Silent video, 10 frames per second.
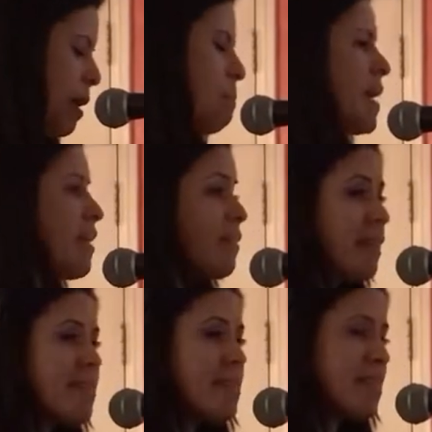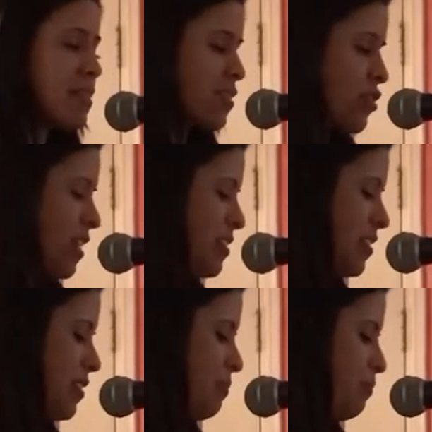Make a list, he
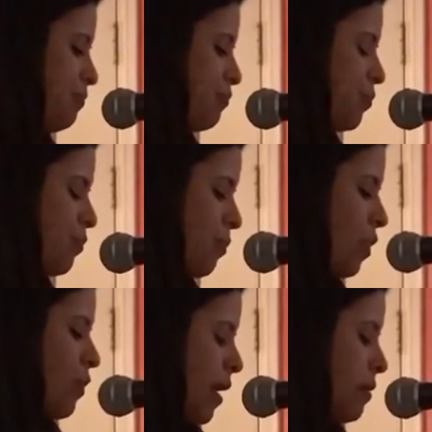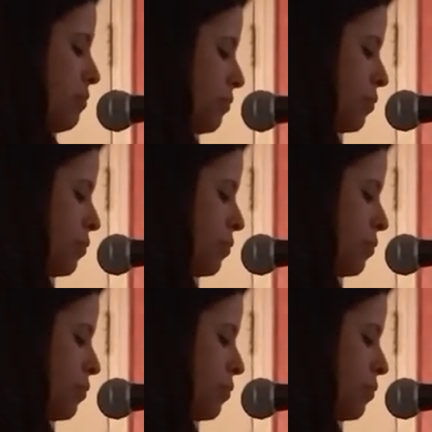suggested. Okay.